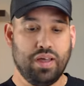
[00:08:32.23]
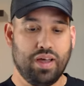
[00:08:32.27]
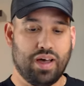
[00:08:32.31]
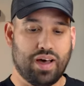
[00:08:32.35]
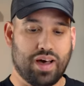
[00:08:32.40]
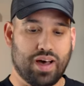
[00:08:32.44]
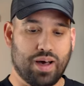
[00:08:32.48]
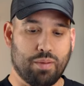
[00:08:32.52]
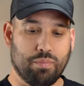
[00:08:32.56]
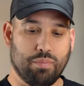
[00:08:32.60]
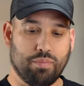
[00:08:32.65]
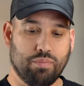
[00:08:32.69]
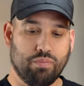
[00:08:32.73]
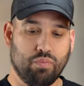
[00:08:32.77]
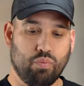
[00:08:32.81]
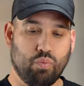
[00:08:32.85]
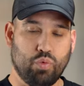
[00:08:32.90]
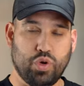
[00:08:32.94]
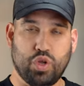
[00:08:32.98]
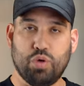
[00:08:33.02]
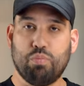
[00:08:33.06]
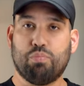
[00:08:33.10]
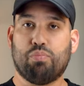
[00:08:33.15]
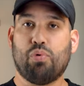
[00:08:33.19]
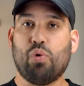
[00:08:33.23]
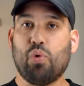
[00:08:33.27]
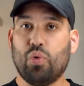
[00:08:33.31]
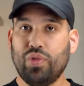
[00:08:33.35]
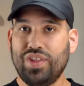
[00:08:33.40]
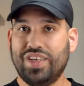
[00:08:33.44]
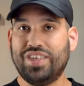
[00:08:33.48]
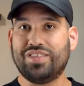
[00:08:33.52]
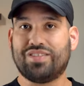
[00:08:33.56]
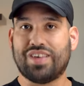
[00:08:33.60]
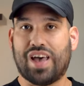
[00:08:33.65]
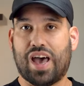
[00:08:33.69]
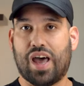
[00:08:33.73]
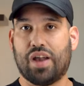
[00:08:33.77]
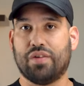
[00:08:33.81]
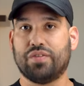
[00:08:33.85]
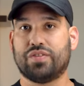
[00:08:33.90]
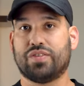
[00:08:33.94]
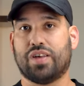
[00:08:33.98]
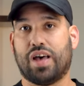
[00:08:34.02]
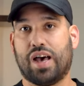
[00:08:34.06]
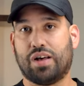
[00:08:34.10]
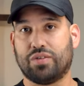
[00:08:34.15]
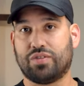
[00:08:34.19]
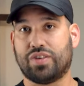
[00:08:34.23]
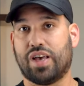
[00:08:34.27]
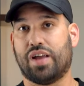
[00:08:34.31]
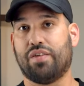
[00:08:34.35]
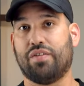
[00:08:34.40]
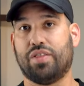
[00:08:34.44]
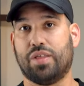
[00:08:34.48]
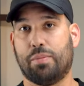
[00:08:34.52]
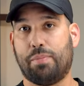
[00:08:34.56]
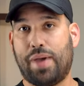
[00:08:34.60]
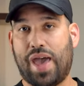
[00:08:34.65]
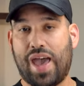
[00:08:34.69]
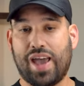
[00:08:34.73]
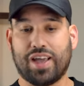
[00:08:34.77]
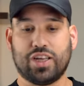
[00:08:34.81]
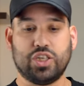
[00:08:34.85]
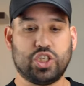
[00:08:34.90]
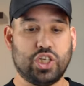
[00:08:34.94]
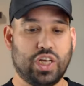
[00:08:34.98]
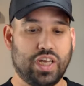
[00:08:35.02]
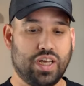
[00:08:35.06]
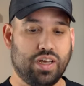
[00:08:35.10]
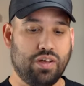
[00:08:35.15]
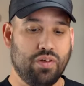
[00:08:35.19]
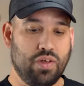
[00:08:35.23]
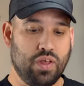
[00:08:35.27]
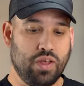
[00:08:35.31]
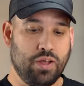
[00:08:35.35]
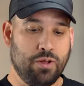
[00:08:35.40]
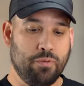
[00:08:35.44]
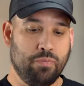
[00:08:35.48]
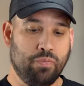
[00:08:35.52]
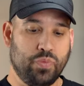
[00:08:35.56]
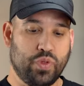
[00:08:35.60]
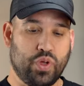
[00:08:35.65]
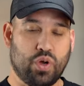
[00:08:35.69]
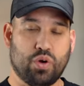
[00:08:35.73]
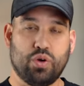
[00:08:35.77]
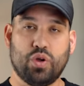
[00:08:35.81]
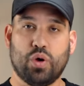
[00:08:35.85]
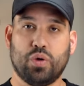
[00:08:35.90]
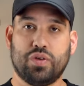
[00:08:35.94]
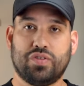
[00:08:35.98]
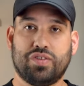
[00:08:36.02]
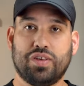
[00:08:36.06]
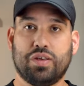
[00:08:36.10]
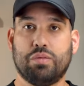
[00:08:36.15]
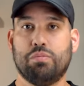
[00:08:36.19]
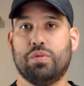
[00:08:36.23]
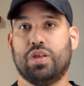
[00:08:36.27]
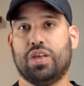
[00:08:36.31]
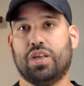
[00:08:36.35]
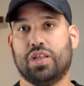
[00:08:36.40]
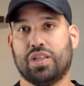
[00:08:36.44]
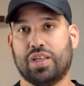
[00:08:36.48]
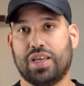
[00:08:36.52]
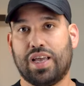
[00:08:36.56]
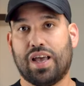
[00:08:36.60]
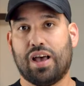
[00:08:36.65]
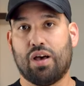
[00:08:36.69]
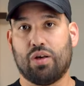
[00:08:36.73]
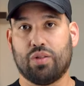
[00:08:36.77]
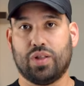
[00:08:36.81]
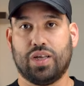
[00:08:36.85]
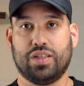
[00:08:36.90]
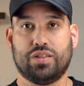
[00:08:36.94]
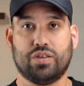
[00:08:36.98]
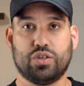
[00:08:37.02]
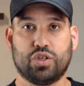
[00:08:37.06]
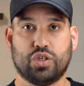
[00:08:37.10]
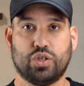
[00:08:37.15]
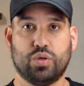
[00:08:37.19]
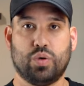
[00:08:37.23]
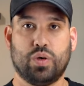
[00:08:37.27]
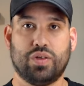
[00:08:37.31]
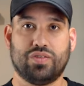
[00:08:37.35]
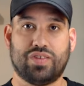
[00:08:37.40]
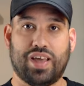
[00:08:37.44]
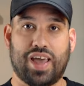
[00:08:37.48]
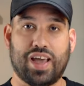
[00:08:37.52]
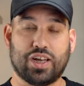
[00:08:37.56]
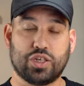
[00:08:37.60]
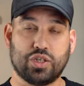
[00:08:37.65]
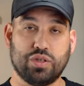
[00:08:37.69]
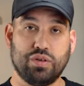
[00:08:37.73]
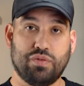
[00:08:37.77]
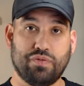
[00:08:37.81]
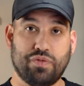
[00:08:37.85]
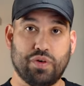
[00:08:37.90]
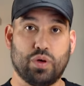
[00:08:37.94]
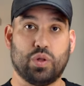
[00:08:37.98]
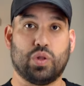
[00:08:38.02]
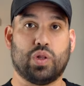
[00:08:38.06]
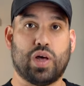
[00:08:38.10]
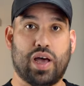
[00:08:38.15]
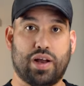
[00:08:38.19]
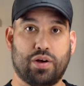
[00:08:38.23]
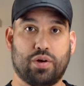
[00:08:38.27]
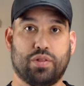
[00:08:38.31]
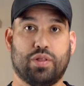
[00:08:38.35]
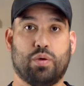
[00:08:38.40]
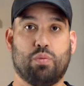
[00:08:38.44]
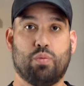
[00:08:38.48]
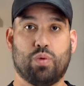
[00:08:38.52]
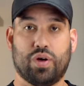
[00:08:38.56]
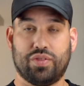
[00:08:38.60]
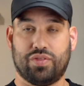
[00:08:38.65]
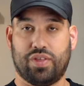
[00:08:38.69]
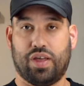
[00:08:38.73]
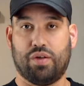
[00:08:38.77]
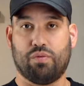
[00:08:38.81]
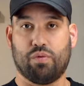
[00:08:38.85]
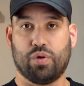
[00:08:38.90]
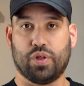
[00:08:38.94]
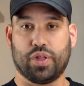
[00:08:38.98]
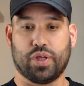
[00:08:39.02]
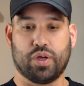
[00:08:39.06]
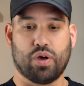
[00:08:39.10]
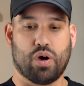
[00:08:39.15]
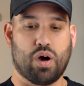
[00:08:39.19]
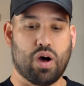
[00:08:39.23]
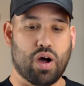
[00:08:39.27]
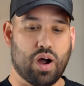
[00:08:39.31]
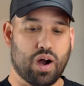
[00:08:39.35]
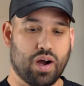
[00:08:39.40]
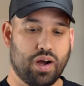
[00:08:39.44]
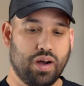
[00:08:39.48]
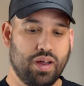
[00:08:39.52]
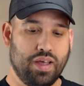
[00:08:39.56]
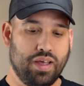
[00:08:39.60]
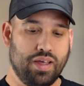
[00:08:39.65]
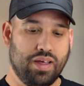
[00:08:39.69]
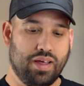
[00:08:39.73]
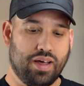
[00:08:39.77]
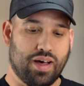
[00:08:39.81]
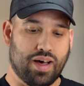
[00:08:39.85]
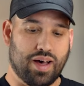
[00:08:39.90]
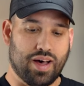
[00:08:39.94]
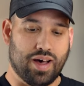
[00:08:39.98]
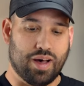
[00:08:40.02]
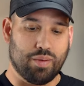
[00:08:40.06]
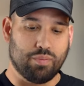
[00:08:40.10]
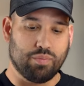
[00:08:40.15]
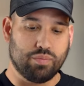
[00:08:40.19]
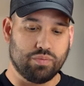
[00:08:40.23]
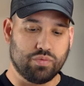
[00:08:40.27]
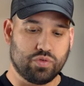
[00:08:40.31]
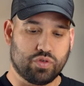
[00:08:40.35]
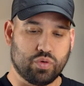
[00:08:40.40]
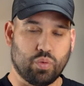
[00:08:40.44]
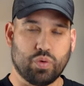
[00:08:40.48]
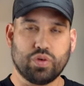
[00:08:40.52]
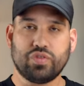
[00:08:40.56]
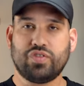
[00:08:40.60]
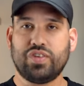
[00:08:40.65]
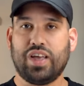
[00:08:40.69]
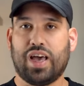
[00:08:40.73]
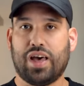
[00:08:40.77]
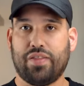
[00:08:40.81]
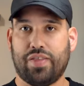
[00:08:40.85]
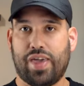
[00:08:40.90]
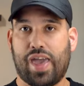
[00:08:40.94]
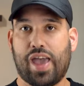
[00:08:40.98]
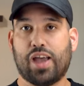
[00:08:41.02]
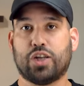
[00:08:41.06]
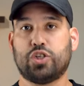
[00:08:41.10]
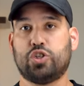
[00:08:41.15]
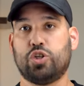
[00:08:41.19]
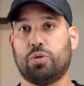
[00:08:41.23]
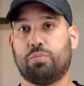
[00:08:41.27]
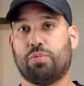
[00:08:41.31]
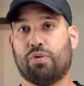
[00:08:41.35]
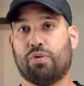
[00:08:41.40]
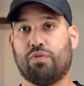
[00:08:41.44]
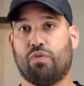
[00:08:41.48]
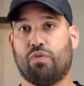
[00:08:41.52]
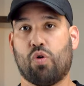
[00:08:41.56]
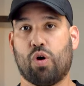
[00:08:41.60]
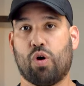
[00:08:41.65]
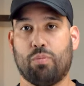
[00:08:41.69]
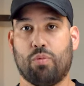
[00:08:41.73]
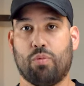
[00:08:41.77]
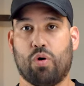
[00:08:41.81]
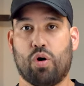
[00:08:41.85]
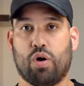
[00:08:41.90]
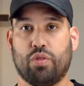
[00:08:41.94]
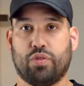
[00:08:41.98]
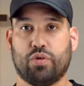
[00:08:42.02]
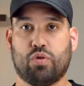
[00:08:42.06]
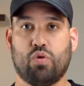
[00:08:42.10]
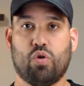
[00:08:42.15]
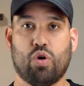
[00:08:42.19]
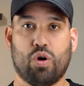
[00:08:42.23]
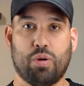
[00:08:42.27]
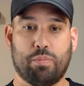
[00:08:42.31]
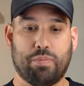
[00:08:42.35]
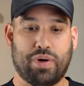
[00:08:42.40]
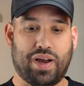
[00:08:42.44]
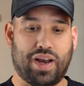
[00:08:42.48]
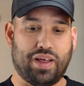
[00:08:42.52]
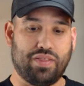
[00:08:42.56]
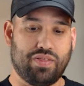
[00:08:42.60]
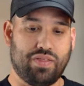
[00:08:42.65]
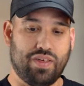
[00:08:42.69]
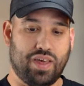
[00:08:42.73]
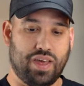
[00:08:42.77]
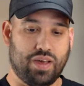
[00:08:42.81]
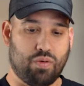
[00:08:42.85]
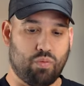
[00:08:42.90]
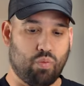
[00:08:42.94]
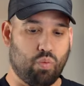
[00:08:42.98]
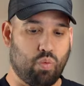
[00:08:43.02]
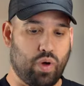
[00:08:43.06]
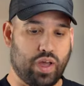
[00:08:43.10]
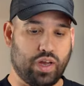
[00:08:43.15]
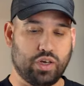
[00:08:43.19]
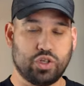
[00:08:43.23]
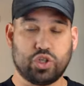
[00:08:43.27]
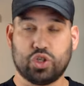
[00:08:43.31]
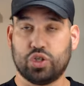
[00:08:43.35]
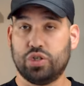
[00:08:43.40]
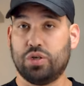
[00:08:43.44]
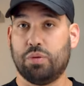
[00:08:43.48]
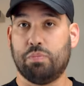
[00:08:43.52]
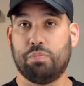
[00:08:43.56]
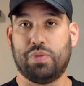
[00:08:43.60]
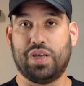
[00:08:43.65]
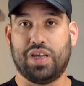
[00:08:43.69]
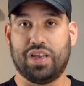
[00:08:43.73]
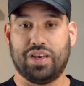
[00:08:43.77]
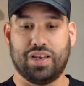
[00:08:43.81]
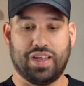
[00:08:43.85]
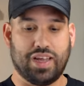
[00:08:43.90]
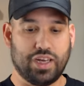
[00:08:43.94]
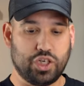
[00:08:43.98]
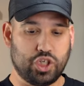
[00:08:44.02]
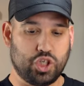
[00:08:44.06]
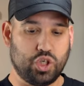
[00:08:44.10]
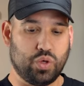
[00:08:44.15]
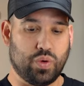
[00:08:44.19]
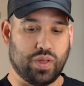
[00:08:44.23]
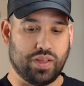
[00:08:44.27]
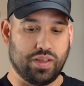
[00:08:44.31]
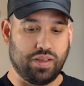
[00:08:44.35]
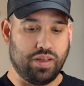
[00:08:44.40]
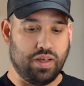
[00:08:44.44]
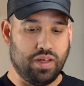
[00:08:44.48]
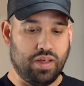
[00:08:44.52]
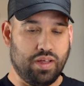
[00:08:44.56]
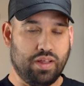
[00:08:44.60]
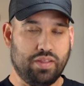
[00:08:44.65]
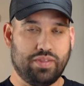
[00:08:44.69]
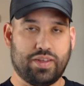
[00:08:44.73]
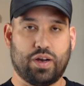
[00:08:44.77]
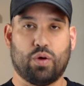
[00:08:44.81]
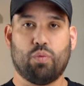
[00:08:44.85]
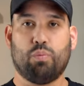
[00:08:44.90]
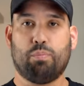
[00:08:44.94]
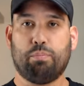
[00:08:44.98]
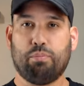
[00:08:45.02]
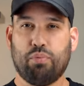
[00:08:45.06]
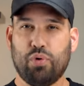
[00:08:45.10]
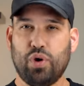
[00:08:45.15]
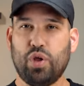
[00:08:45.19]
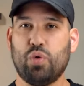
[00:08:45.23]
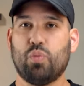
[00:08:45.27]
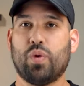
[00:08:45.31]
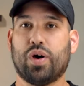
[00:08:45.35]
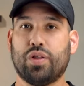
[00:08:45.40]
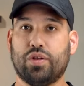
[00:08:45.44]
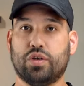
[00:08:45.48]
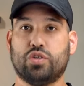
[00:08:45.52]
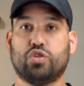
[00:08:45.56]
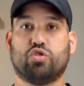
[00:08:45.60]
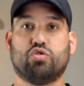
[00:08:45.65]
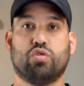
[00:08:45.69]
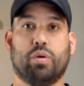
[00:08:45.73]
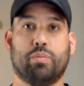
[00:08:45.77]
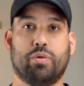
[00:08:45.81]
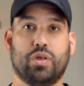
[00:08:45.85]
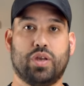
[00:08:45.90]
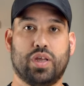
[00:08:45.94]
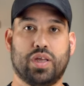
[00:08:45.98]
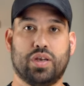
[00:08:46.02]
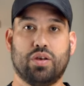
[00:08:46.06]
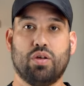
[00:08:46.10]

Um, when you pull these out of, outside of the packaging, you're noticing immediately how light the shoe is. They actually feel lighter than what they really are. Um, so we'll see how they actually perform on the court, but I think weight shouldn't be an issue and they're pretty well distributed